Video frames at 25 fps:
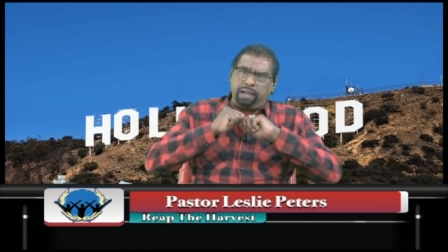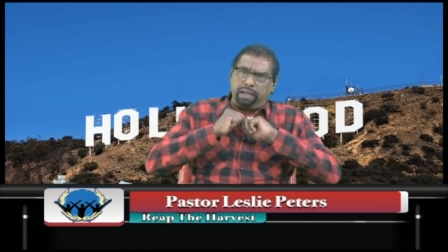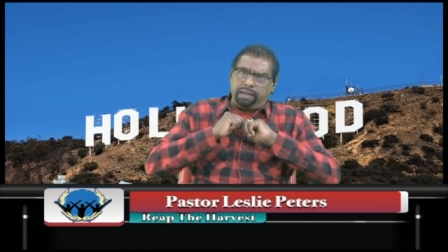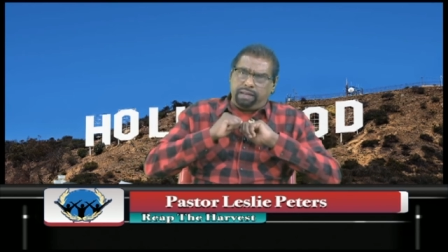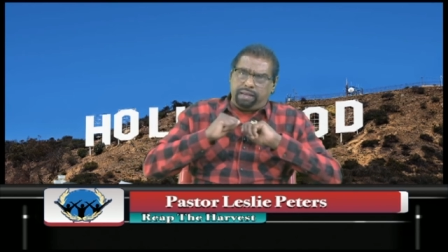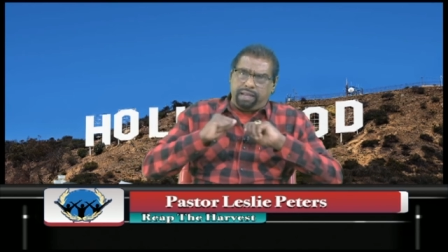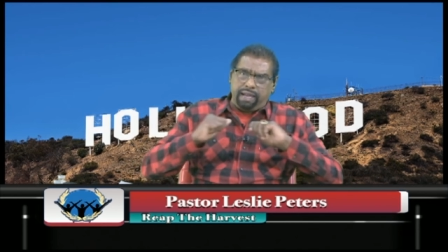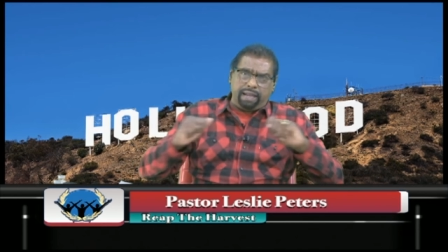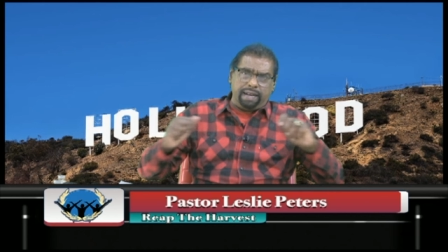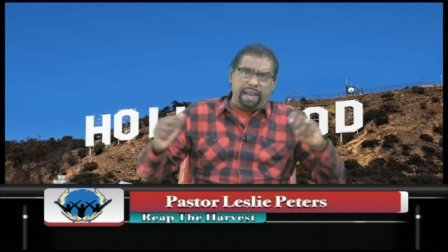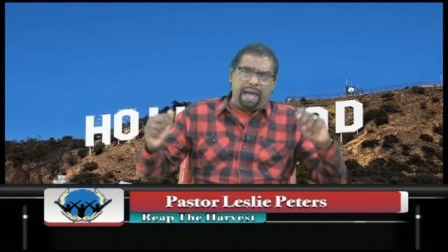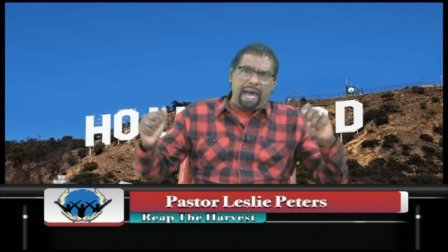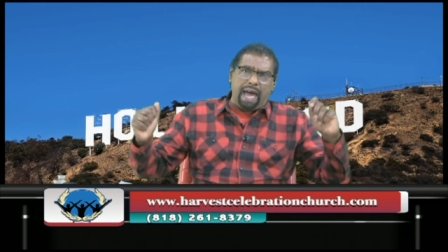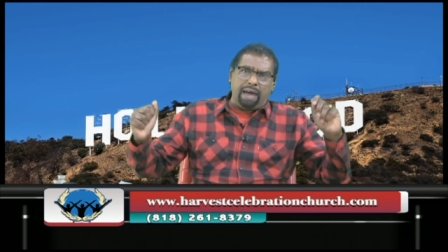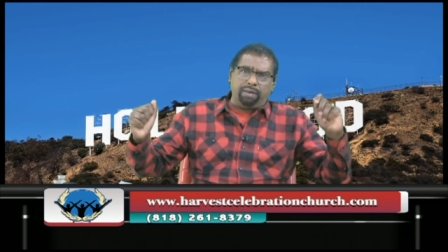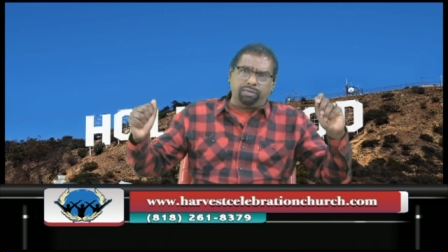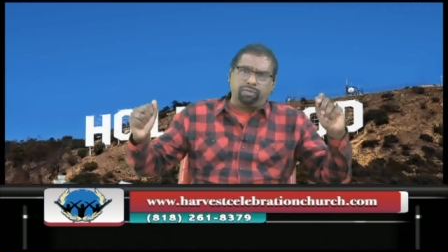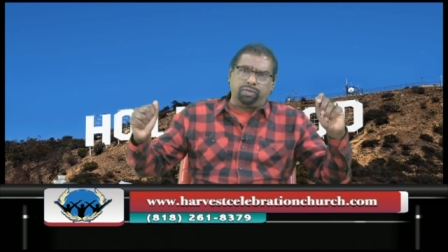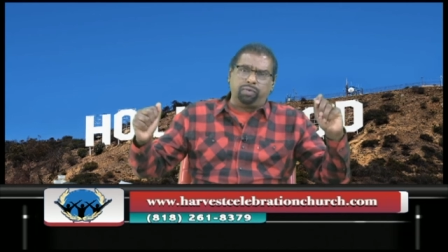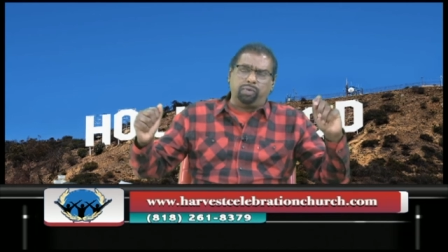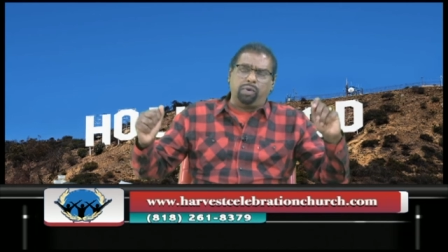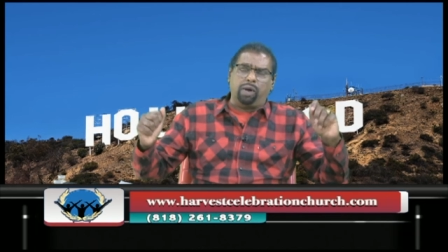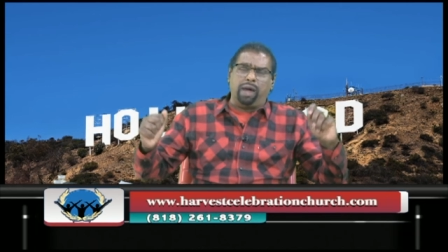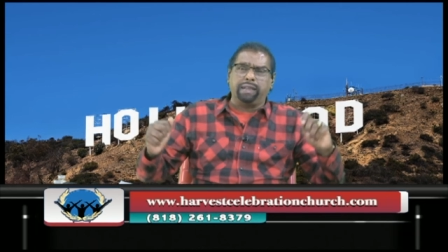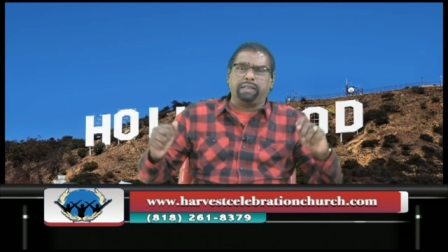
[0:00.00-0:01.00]
Get
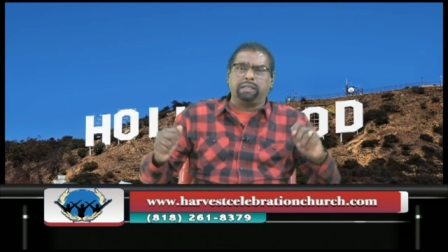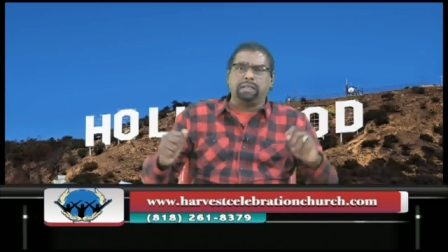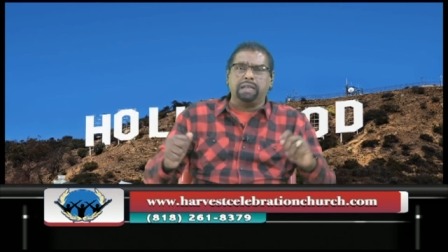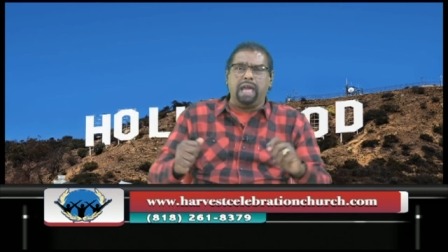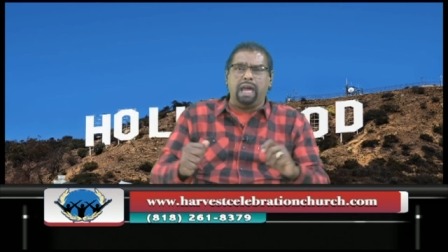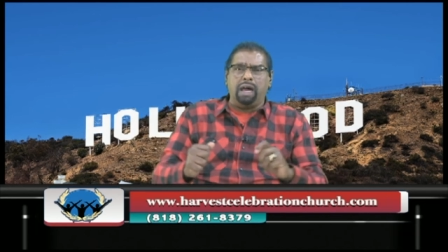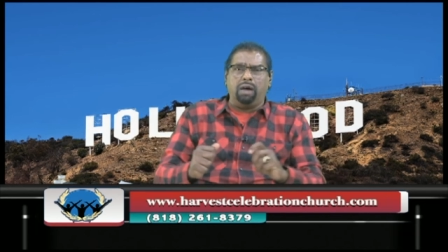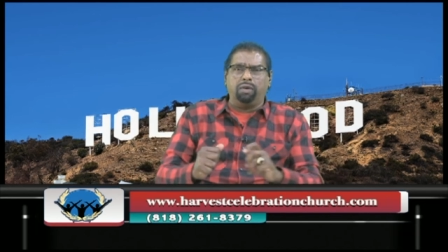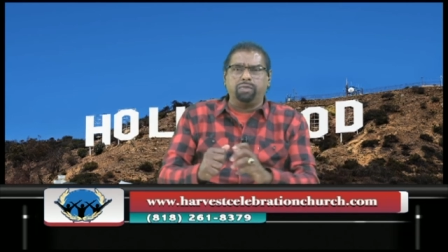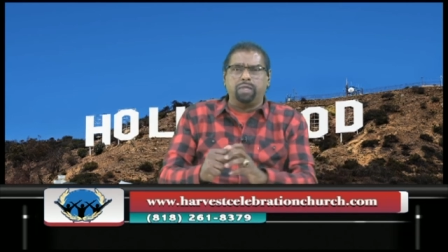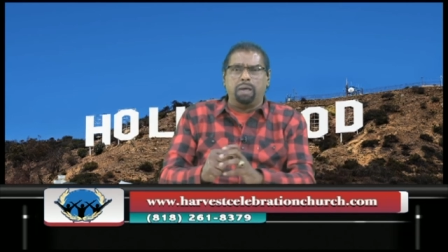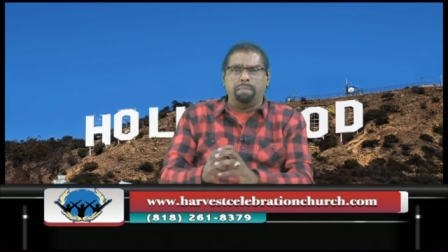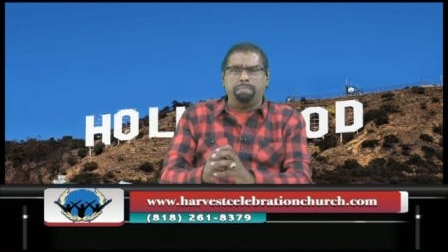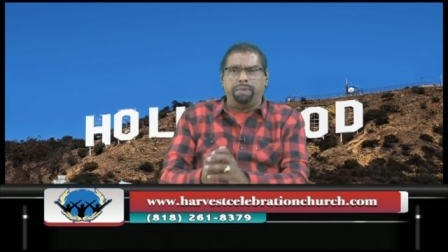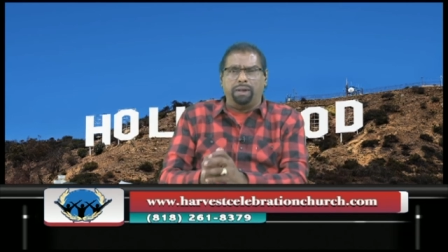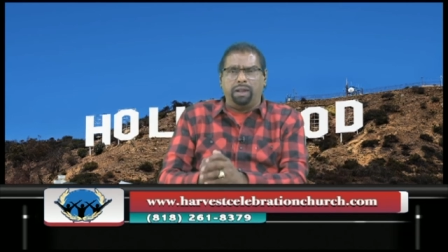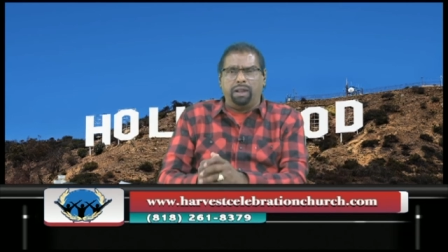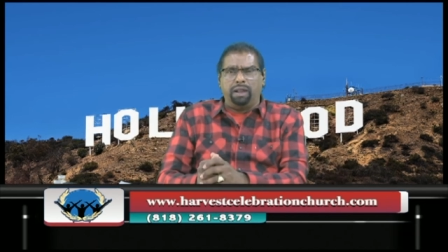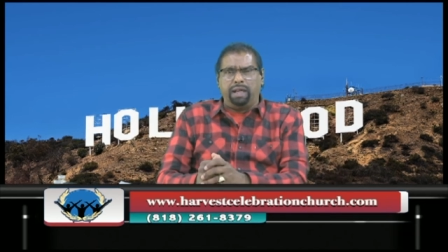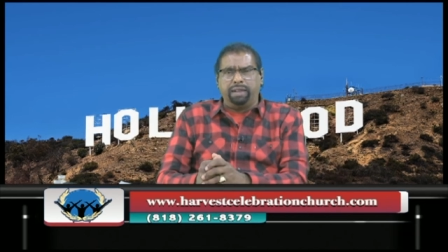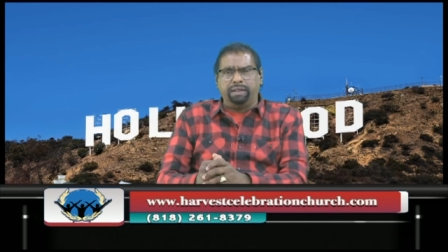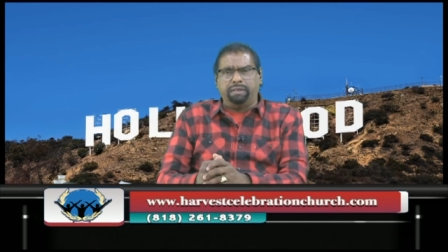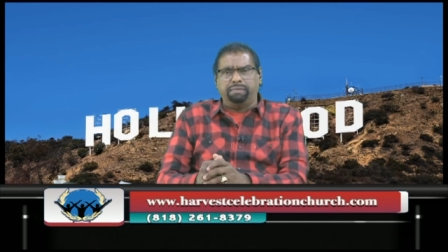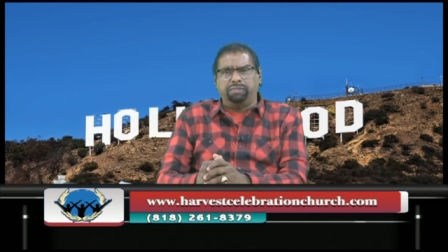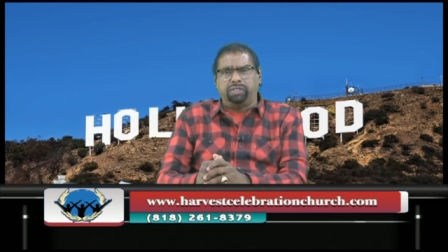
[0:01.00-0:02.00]
out right now. The
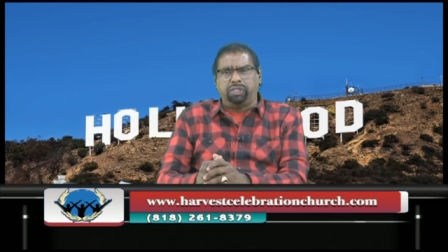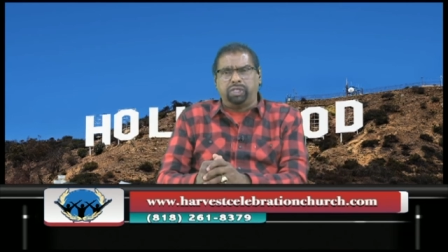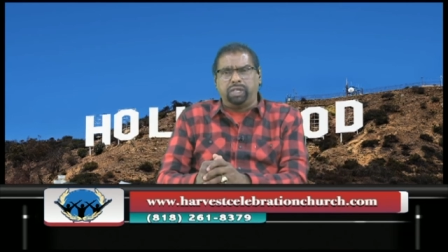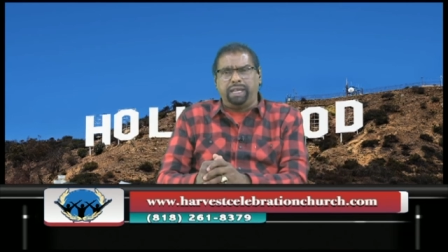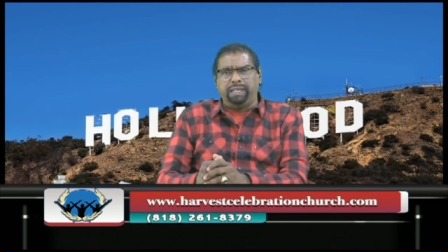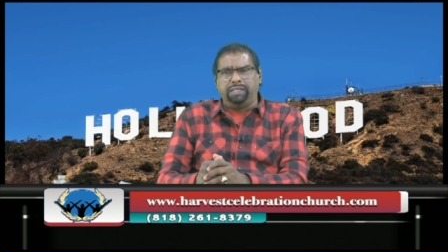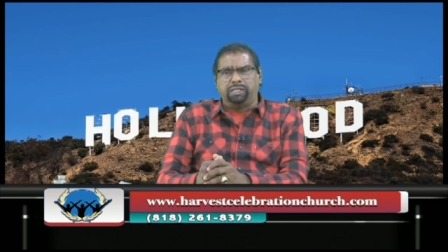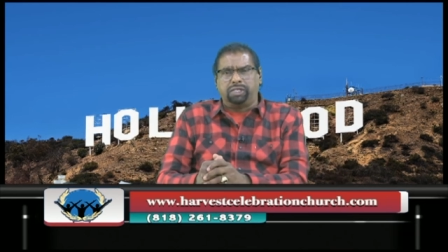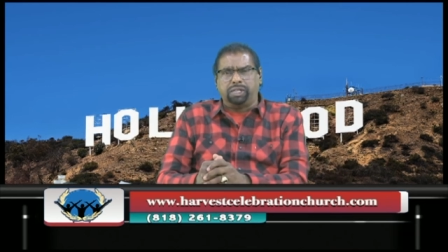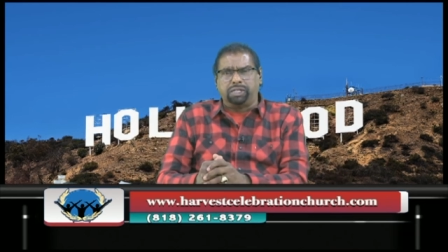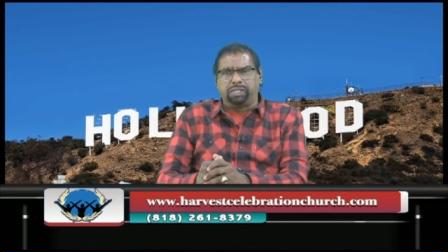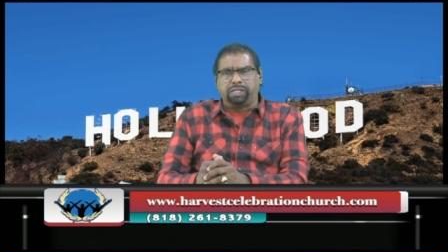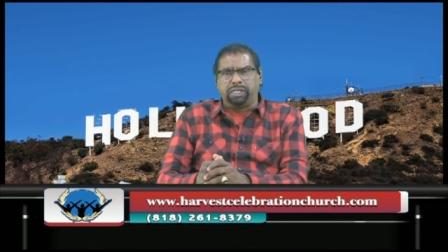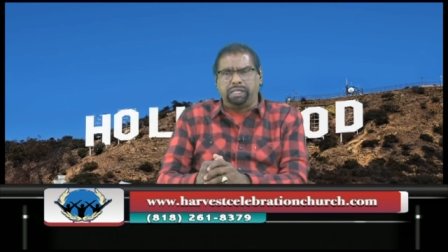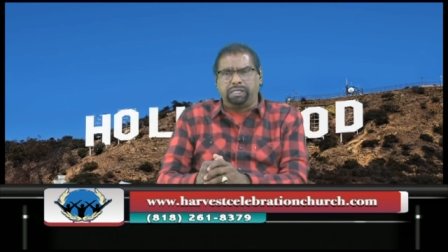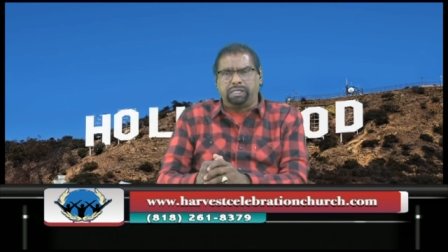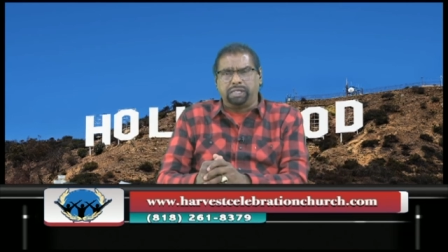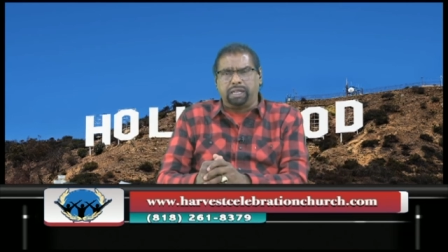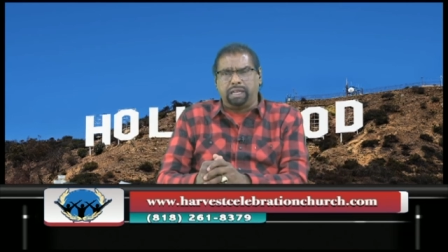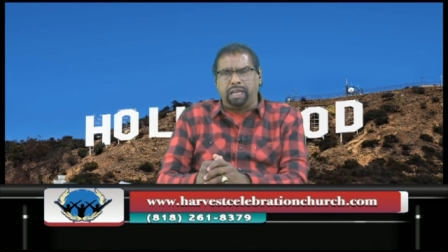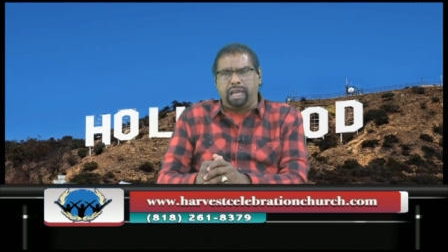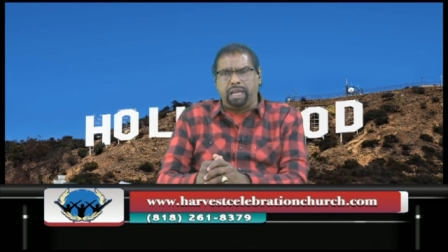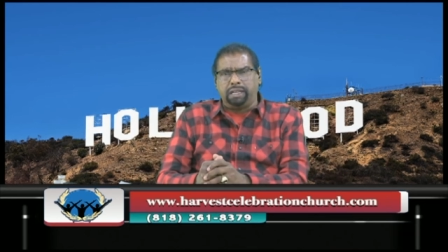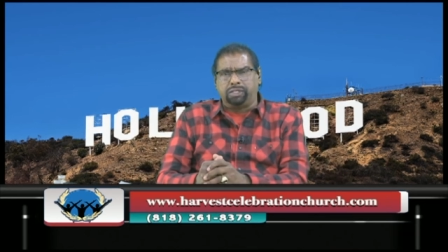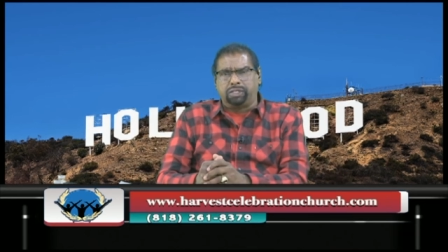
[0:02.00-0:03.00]
blood of Jesus is
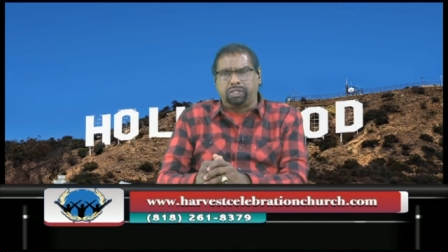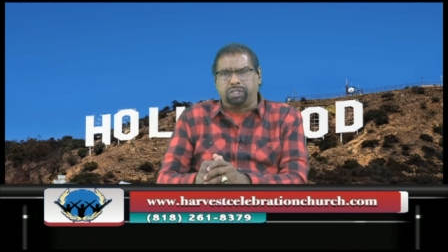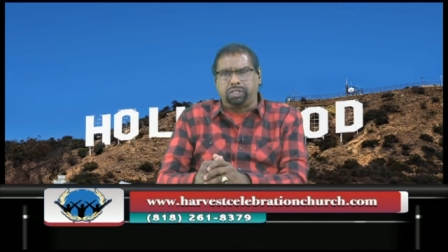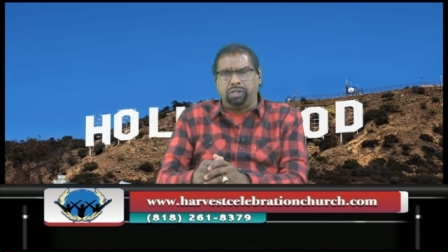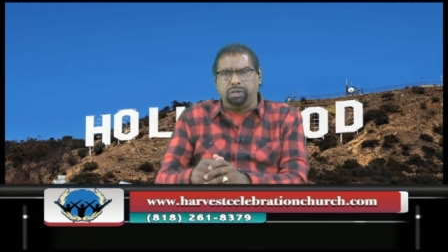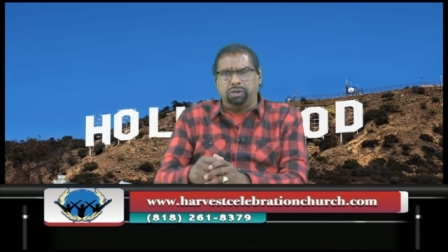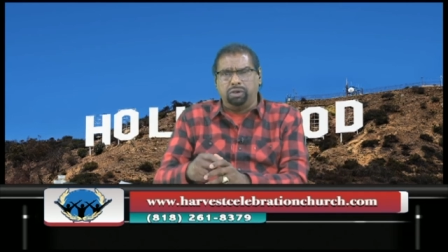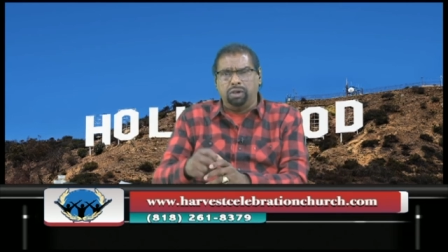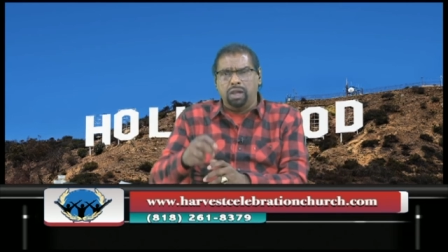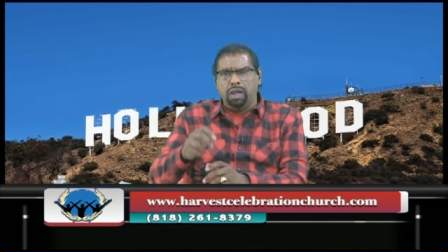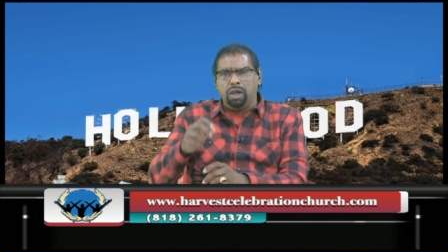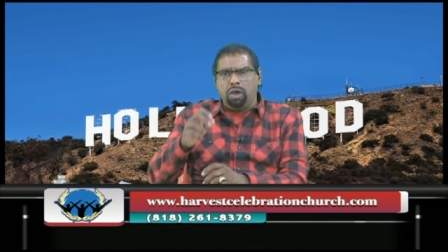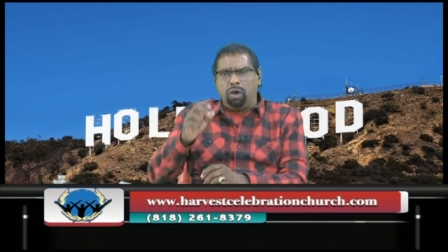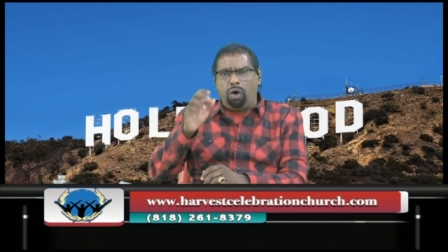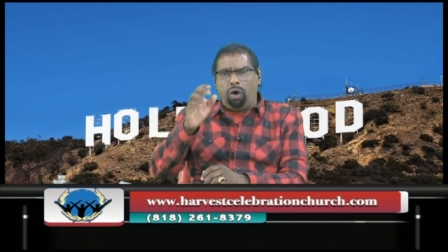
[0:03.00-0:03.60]
against you.